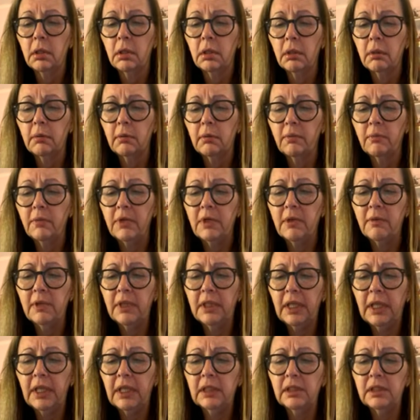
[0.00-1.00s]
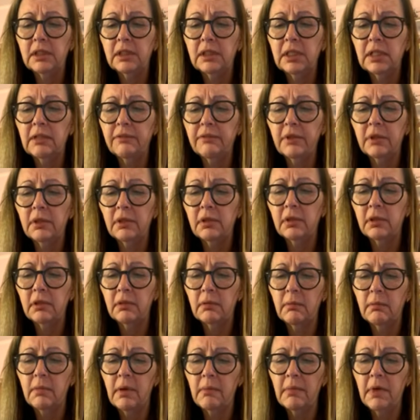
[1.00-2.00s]
When we were kids, my
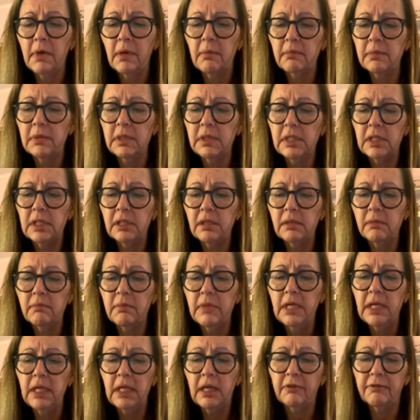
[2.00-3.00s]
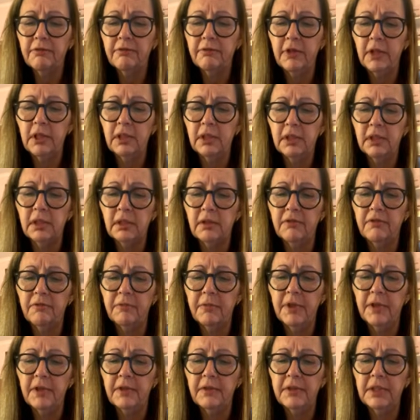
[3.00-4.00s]
mum didn't make a fuss of
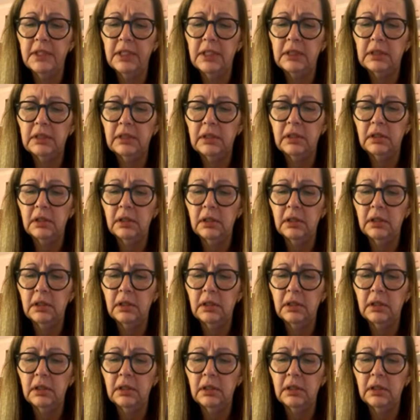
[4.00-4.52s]
birthdays.